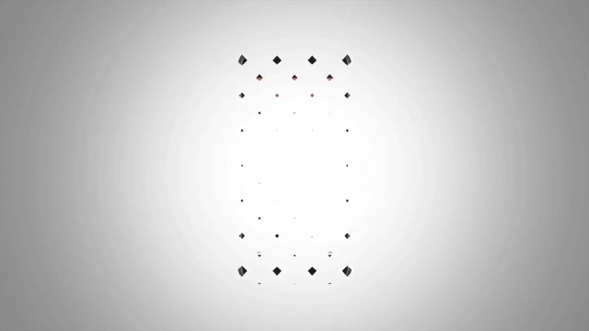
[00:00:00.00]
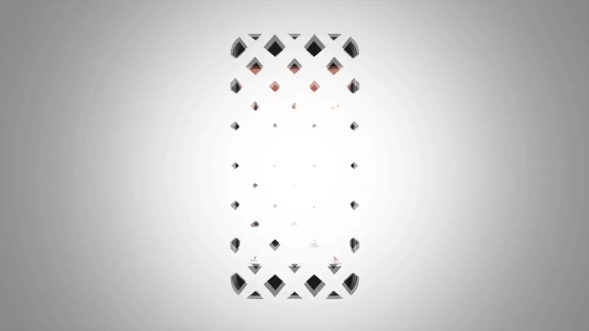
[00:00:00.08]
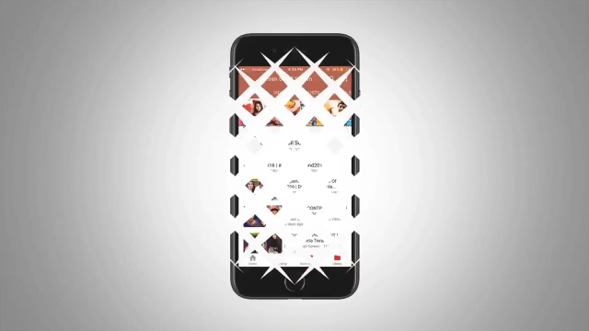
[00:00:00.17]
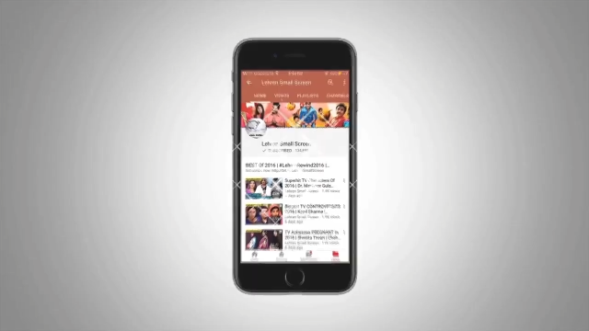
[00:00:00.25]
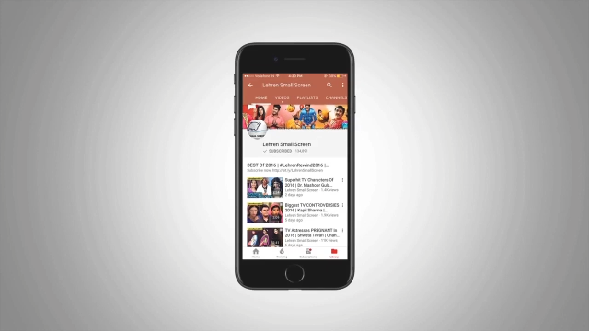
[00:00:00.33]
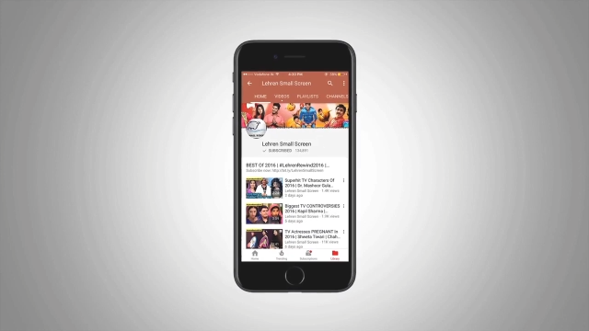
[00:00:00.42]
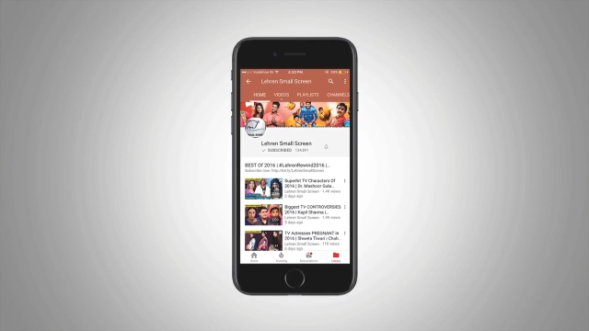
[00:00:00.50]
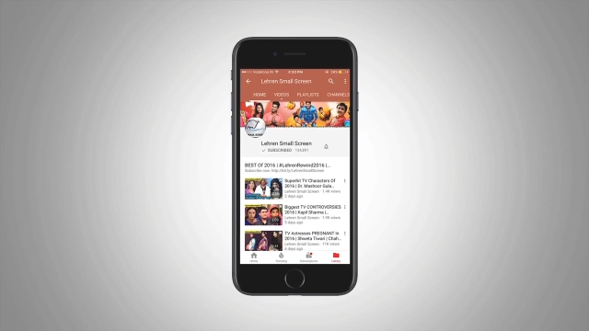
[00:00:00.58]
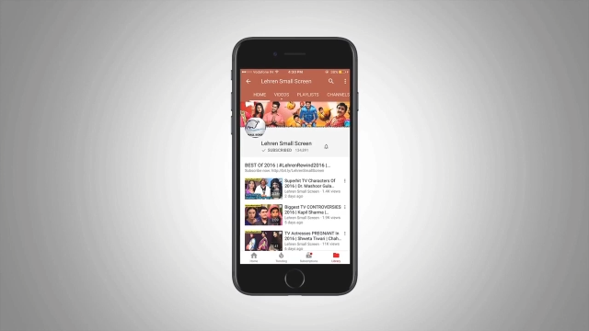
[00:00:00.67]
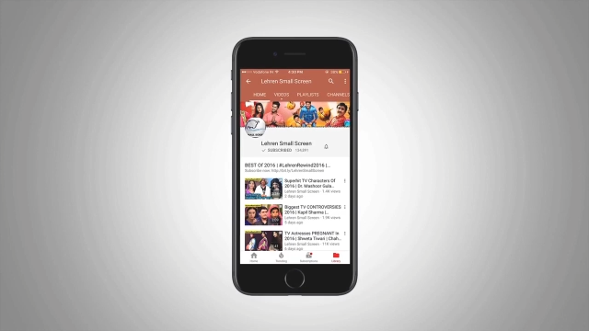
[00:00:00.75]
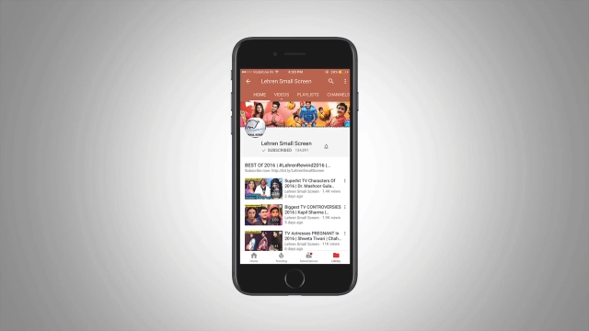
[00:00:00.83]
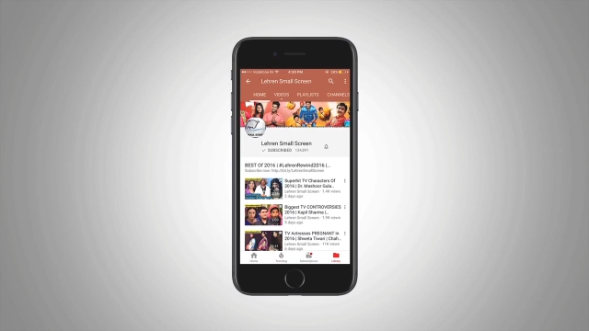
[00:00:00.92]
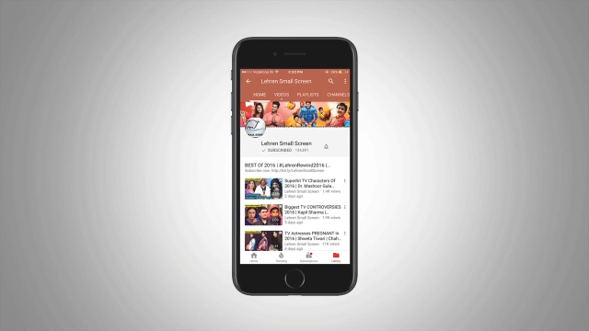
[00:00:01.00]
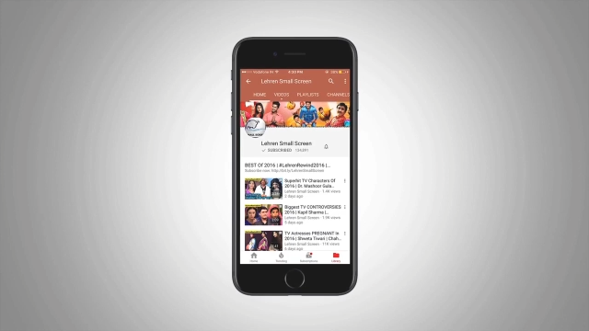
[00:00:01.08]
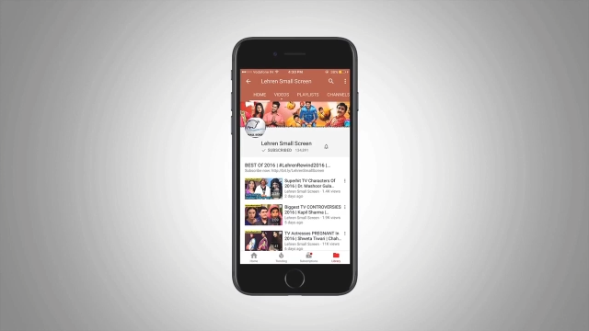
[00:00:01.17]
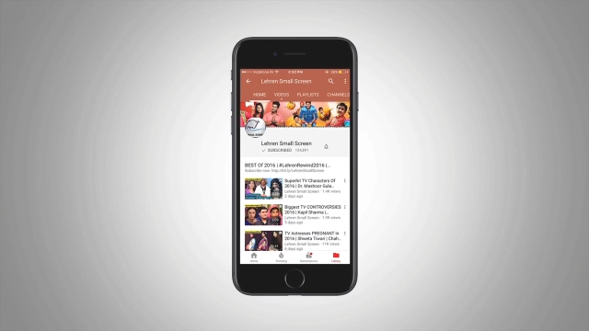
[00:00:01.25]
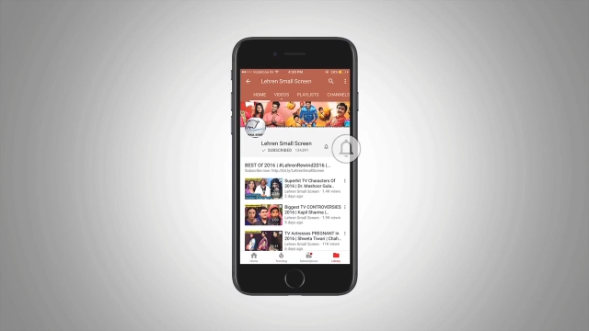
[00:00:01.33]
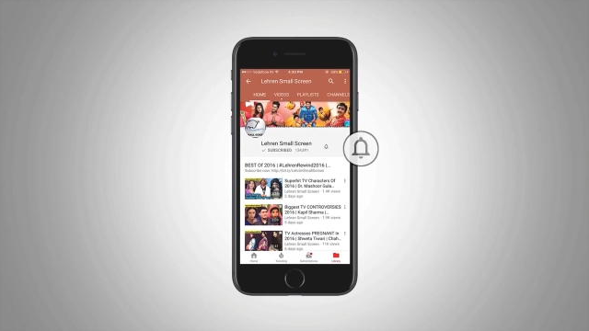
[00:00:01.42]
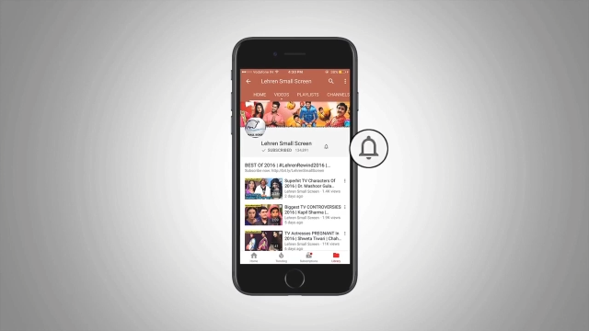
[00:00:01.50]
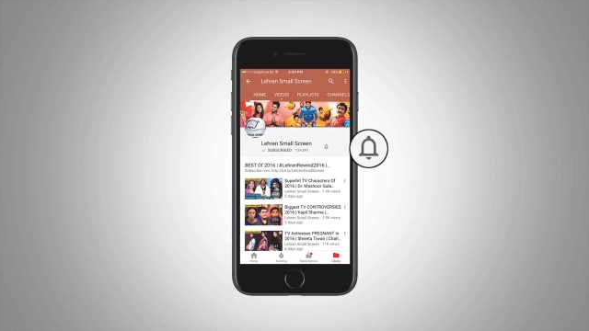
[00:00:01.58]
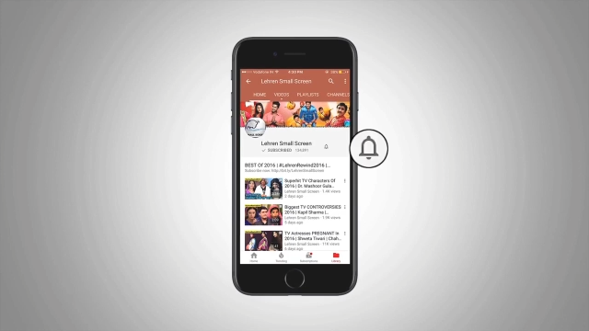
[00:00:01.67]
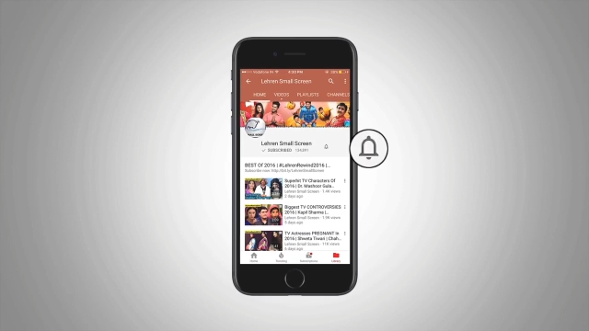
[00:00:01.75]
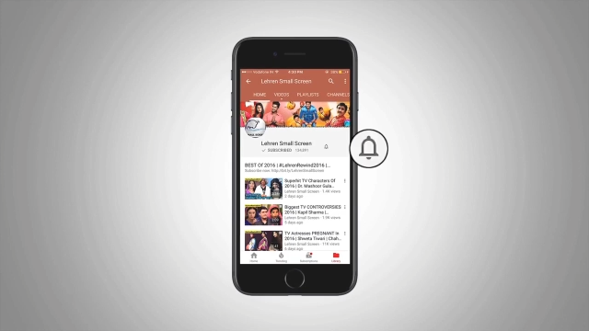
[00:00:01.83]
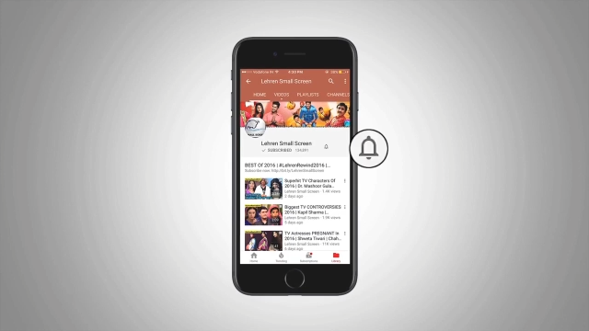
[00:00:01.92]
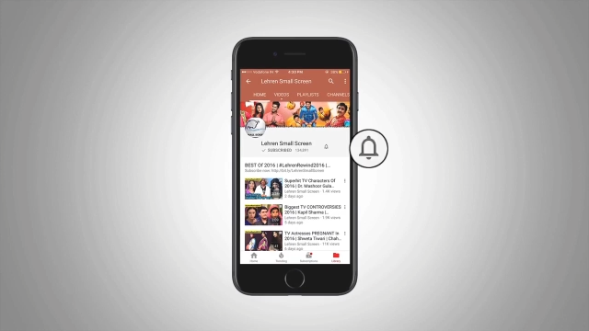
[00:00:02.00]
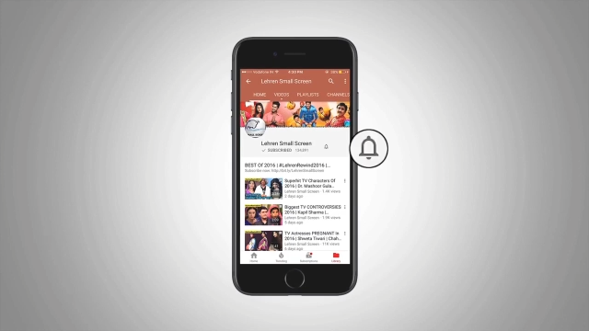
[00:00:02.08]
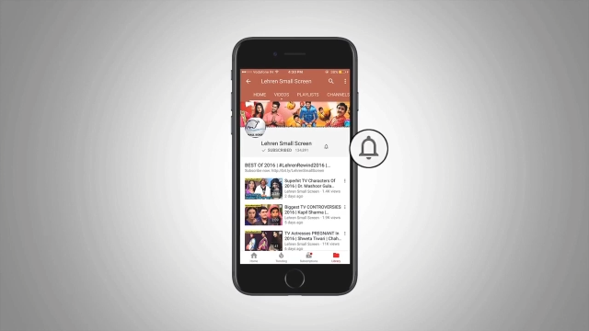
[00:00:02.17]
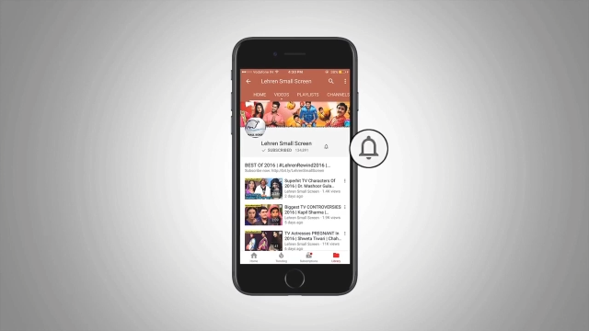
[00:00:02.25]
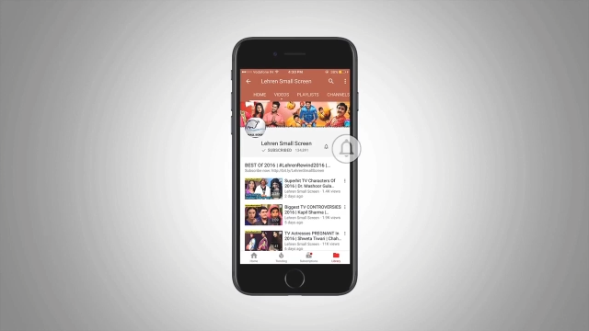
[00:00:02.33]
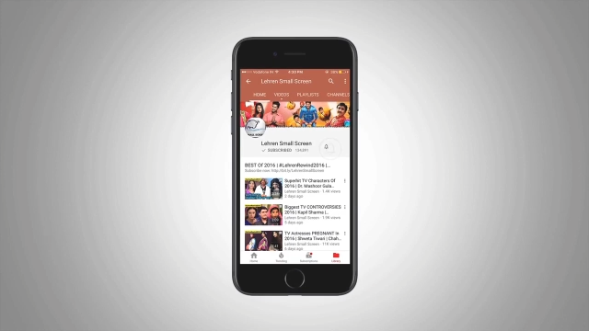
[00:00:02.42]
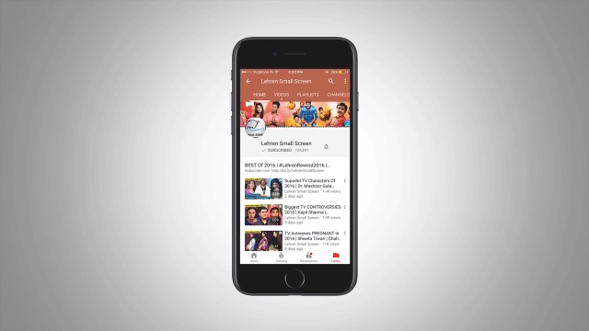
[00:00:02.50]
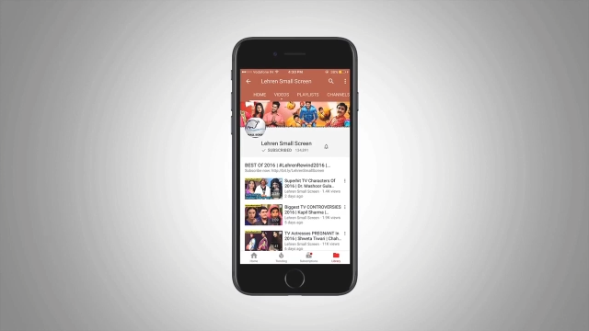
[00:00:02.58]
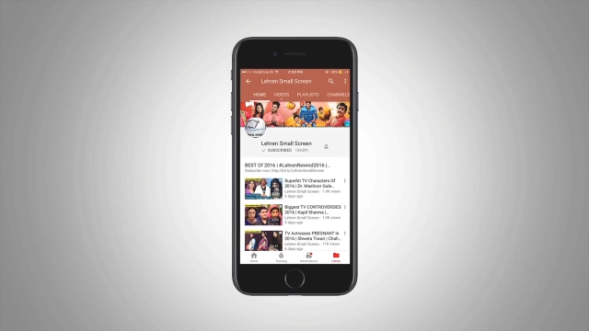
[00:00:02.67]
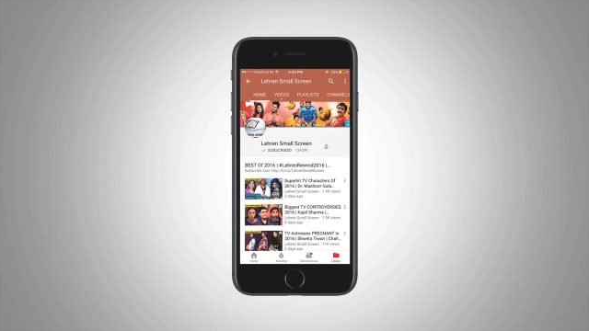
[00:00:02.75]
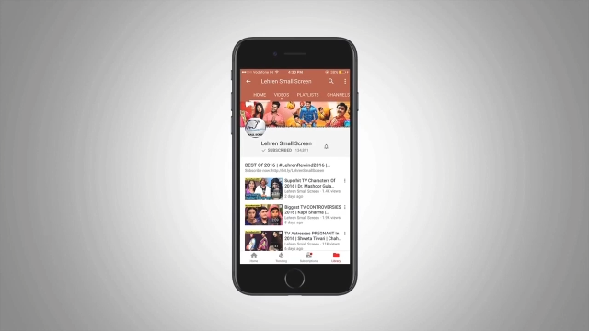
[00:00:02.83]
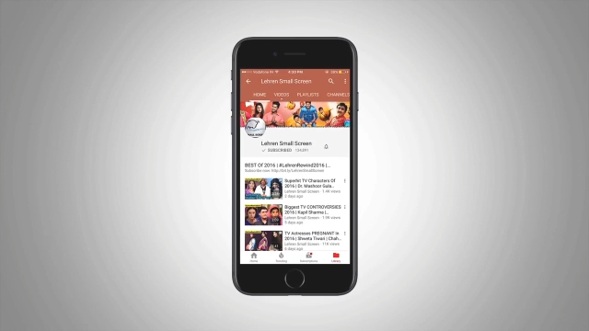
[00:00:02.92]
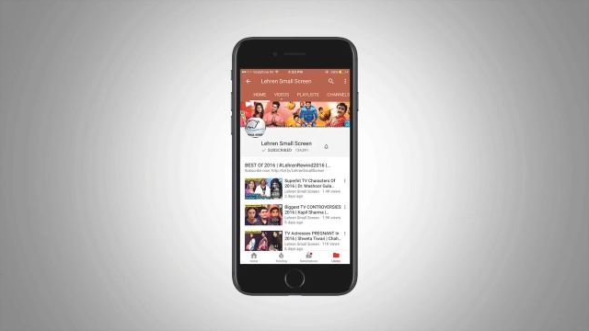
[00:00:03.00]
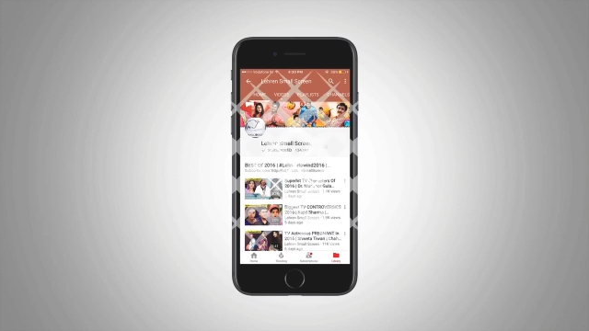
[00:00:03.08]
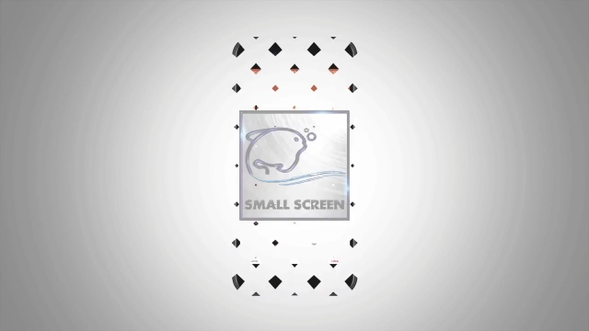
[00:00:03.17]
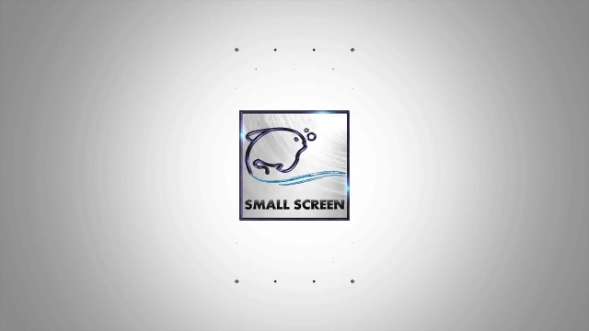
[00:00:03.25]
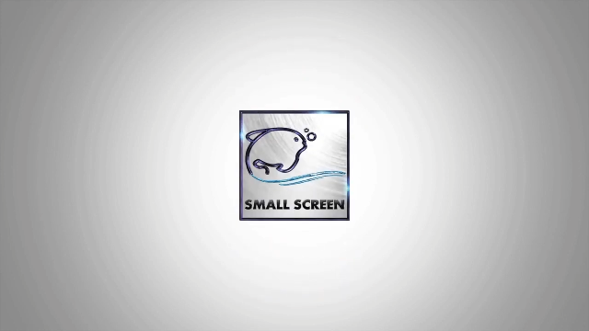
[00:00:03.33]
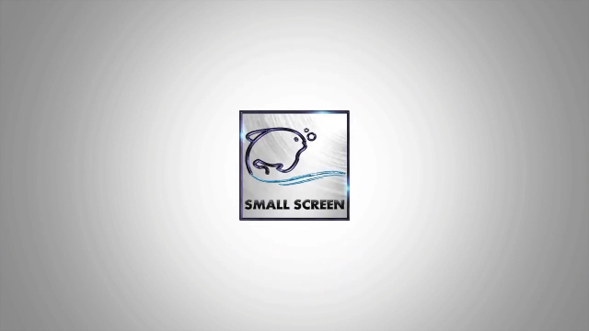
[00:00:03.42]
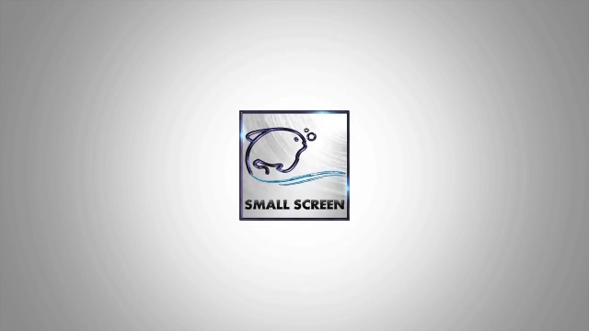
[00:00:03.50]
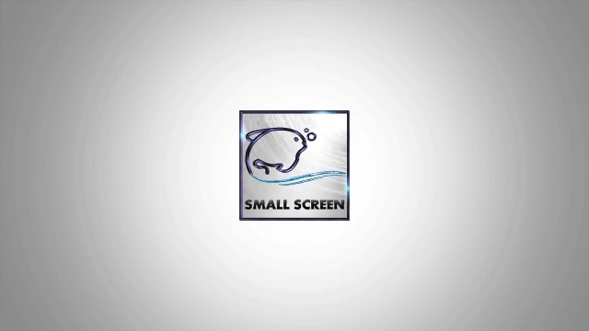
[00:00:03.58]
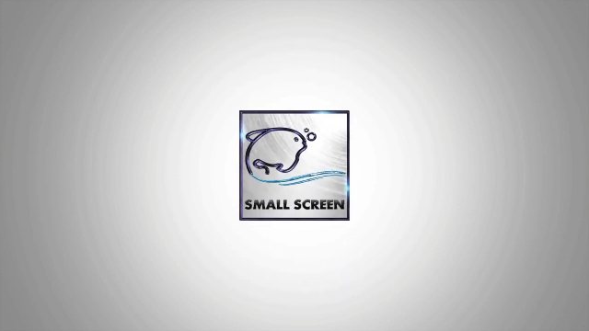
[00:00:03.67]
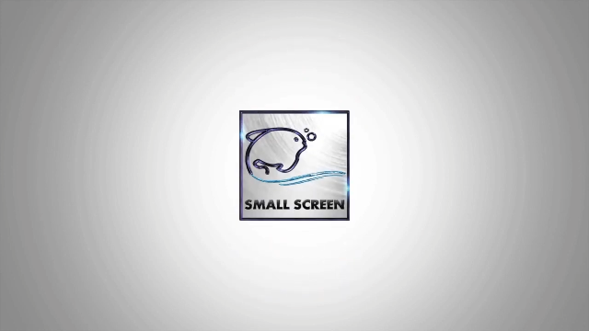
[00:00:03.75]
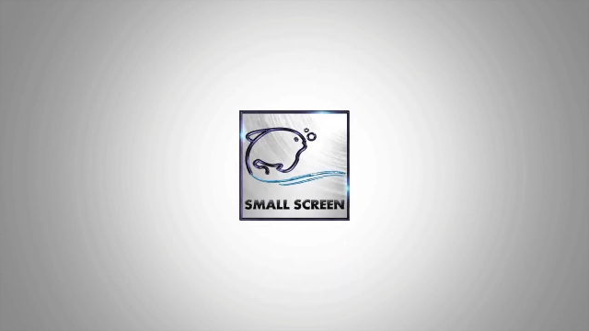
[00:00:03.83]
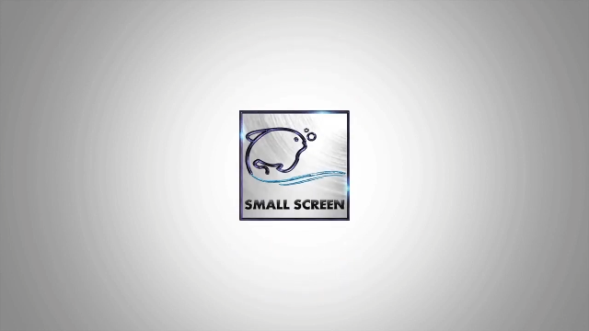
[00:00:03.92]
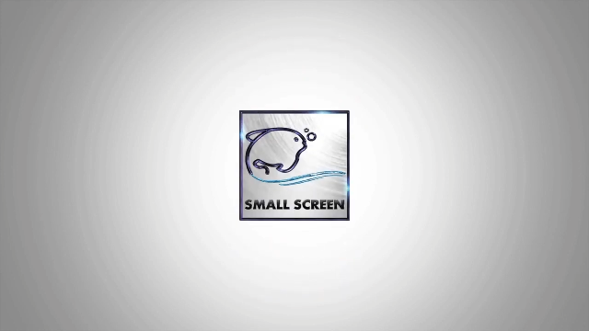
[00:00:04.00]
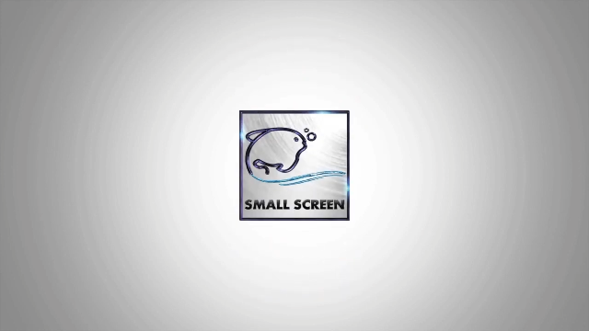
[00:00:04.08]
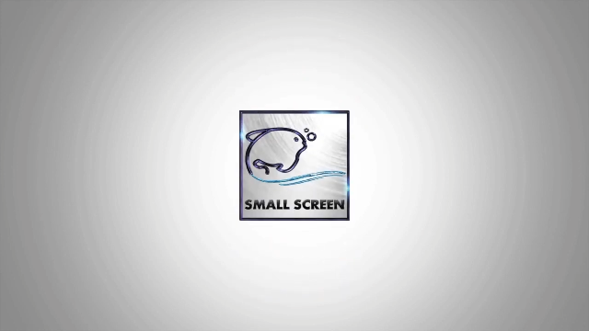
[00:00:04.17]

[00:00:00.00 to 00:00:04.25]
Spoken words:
(no speaker visible)